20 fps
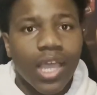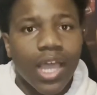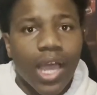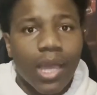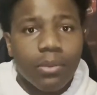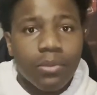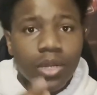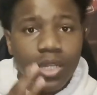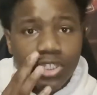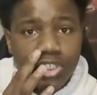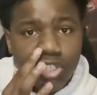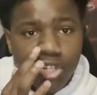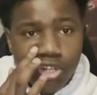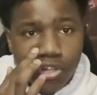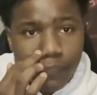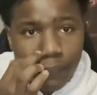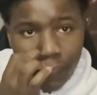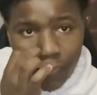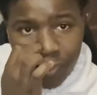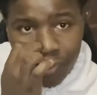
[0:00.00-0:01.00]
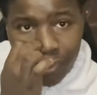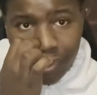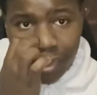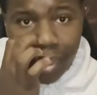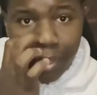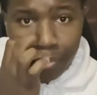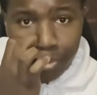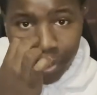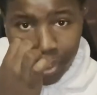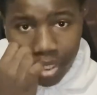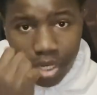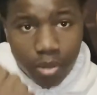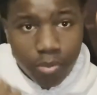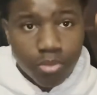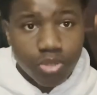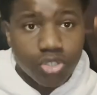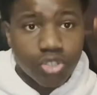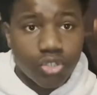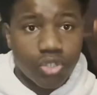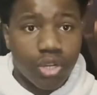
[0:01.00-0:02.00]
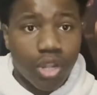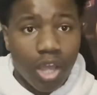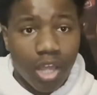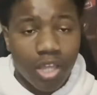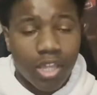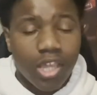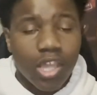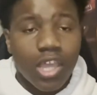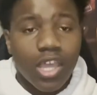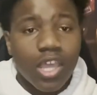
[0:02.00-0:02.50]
I'm not sure if he's just empty numbers or not.